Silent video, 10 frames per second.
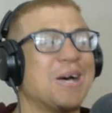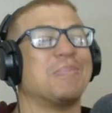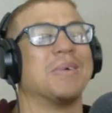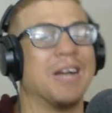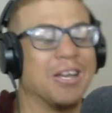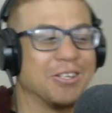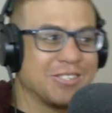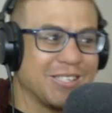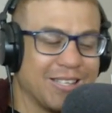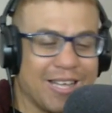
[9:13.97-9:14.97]
but now you
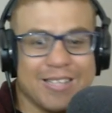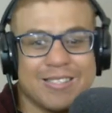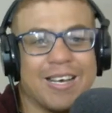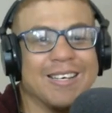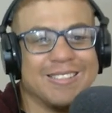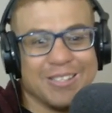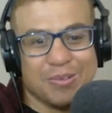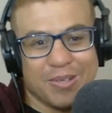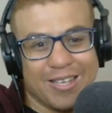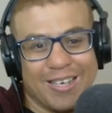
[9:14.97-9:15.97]
see that Titan
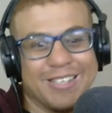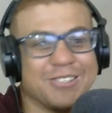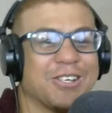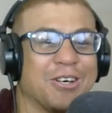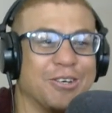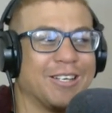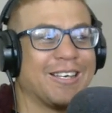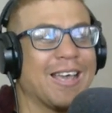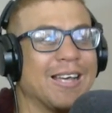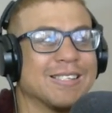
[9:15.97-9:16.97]
with like his own
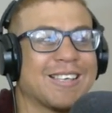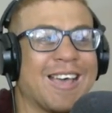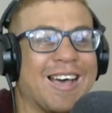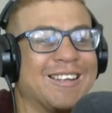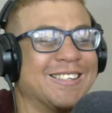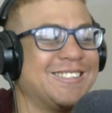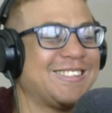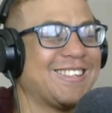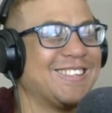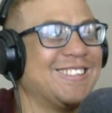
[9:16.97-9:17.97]
gas
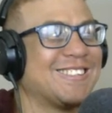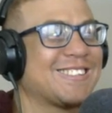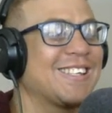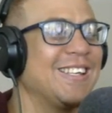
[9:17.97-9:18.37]
canisters.